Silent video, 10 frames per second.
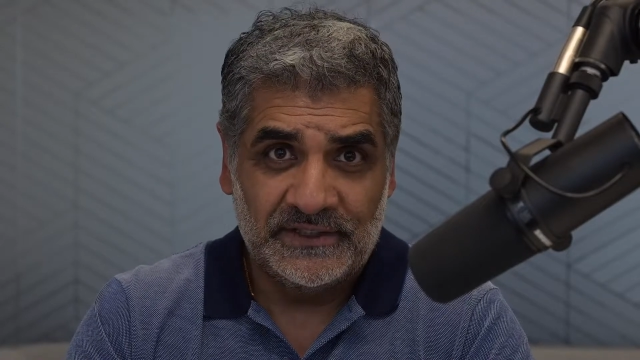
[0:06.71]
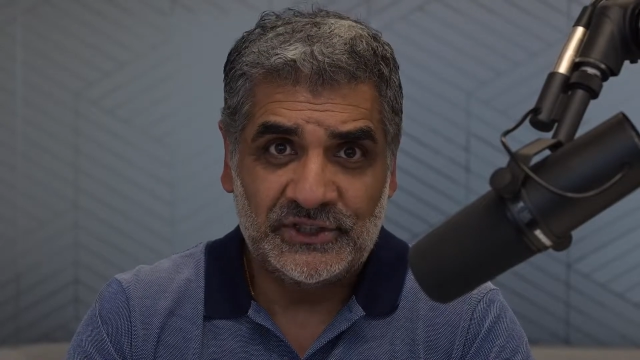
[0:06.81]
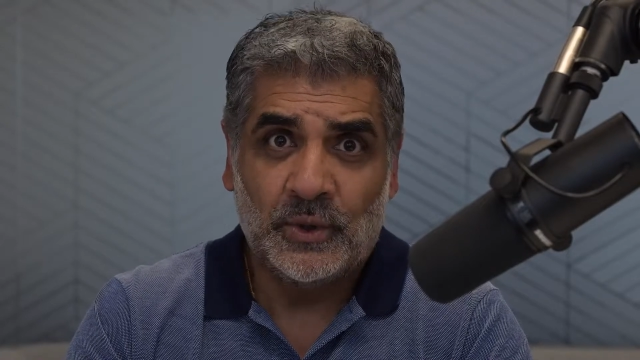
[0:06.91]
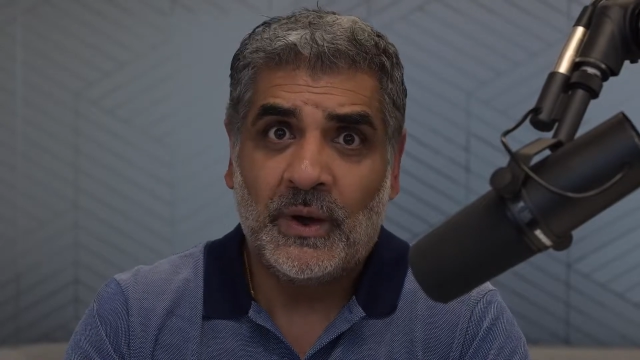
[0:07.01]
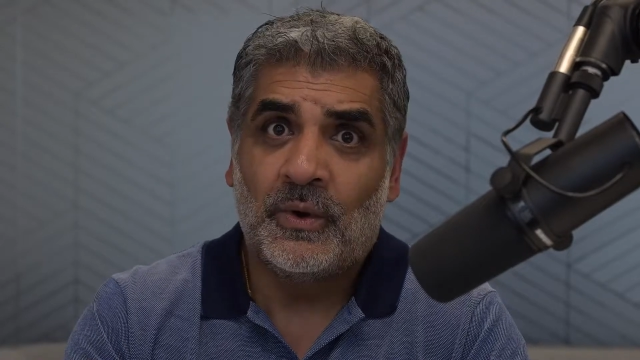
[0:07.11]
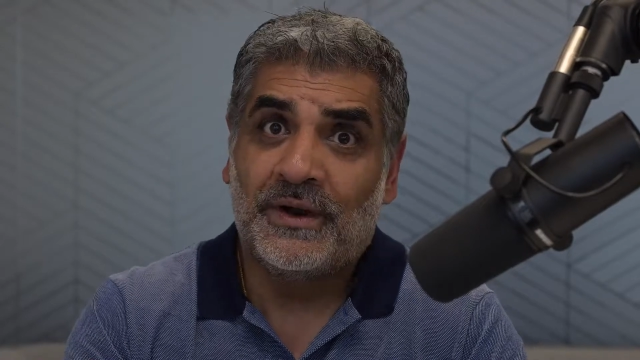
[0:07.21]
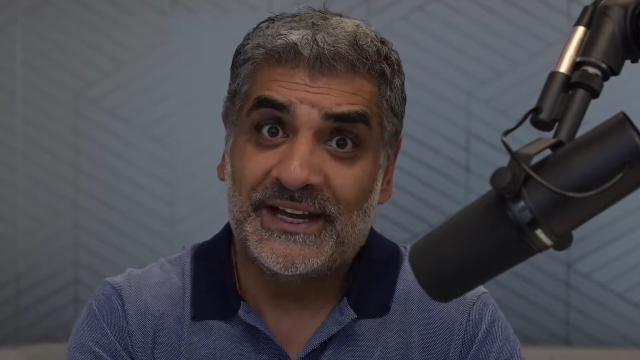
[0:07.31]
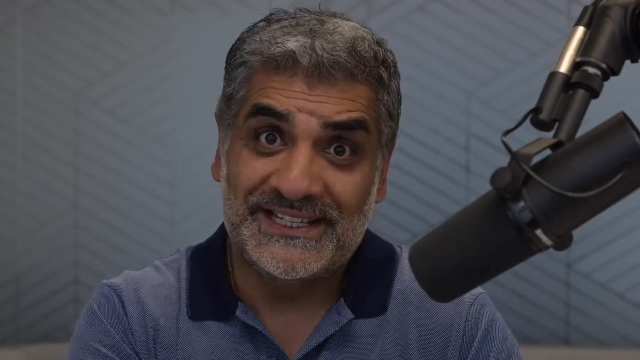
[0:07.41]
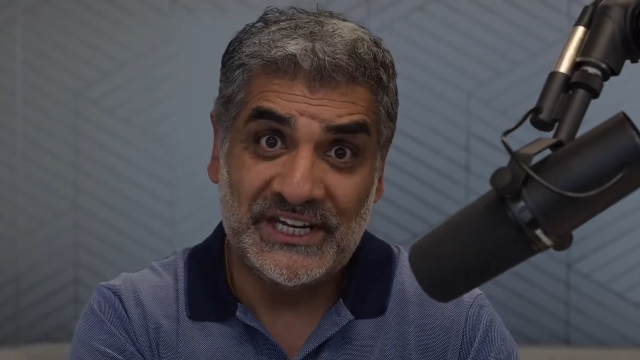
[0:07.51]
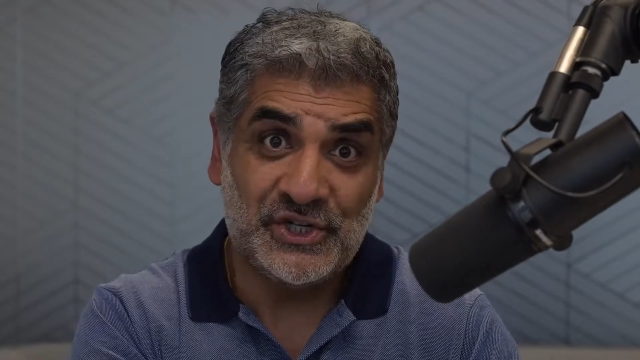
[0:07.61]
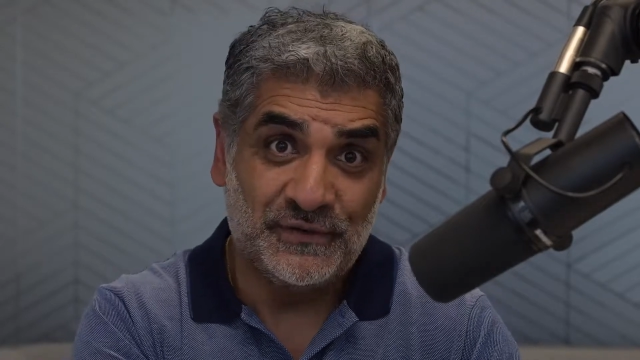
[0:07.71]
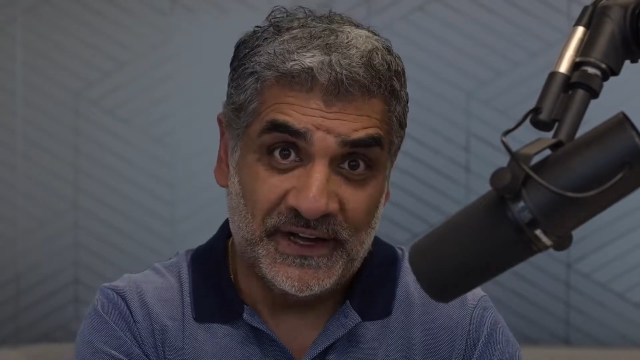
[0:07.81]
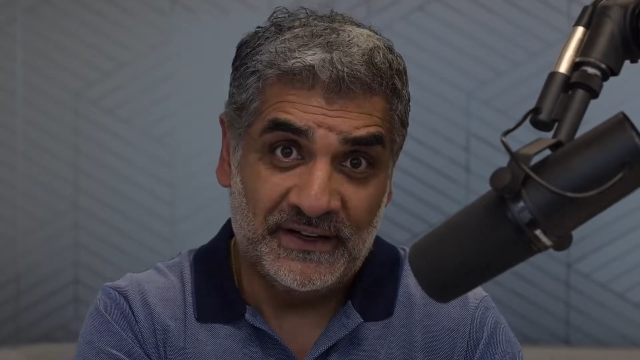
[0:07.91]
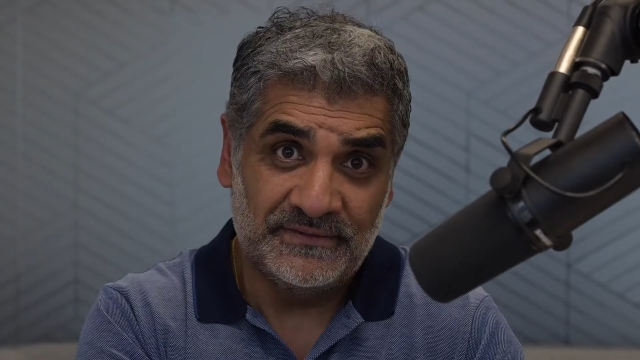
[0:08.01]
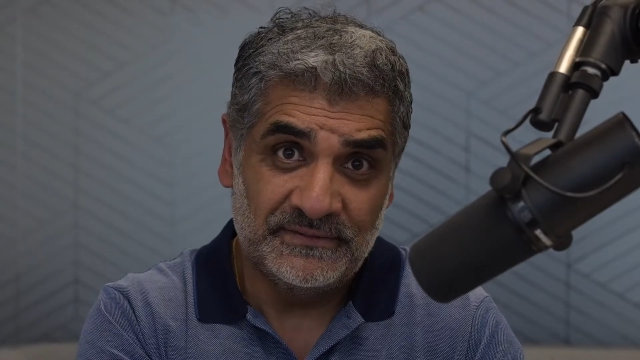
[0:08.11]
is do I want a tissue
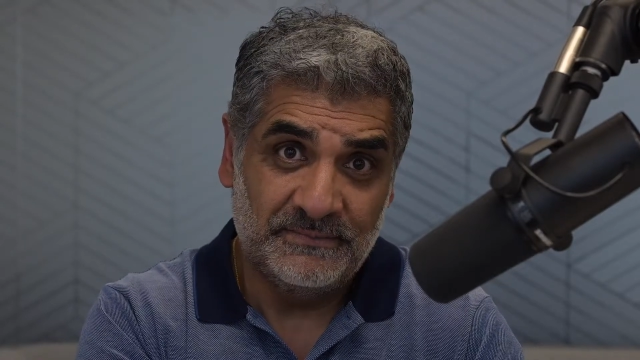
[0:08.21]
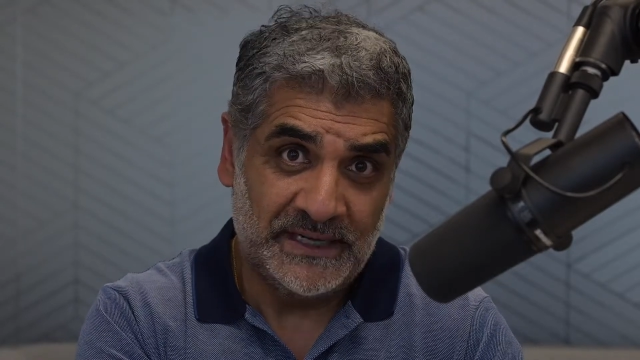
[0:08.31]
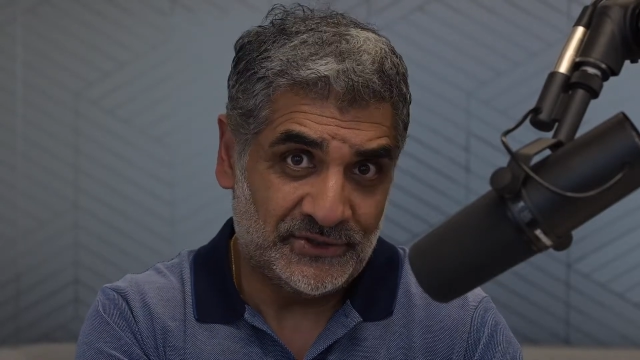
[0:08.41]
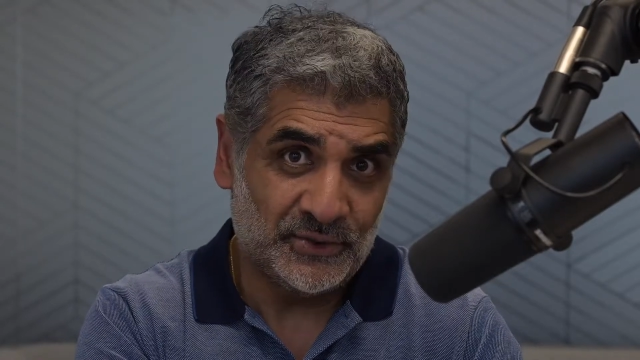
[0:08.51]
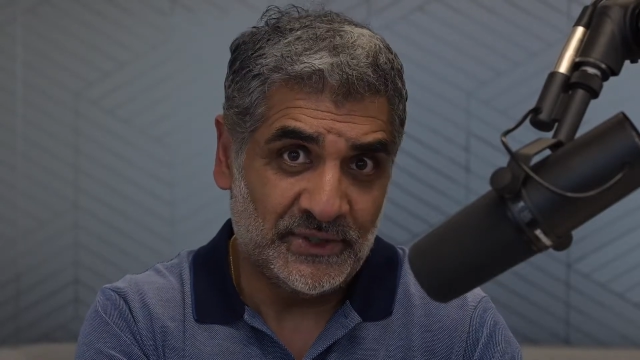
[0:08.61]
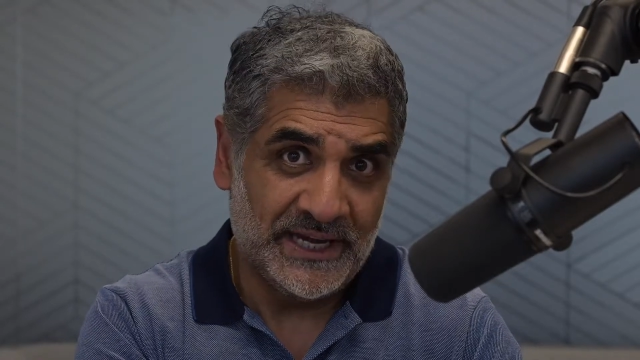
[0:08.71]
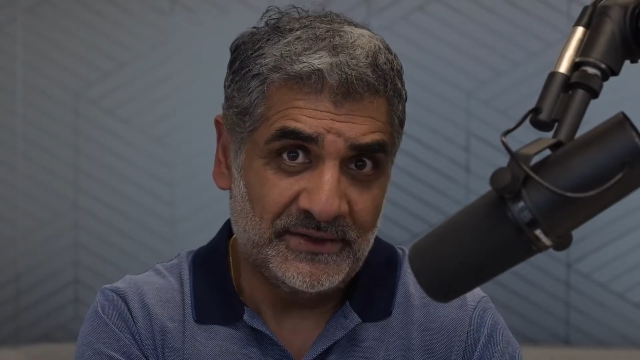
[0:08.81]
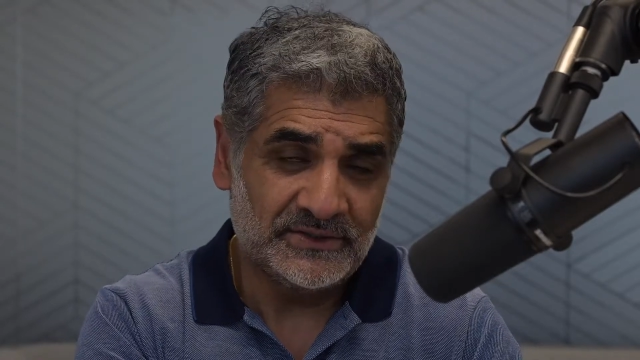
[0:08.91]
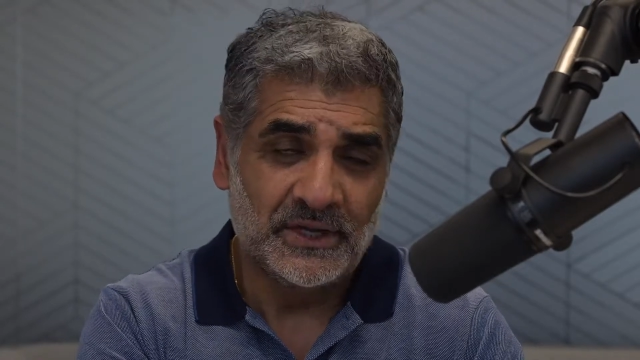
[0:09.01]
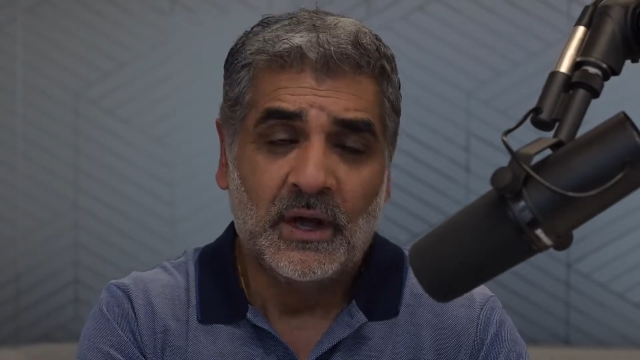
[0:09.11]
valve, pigs or cows,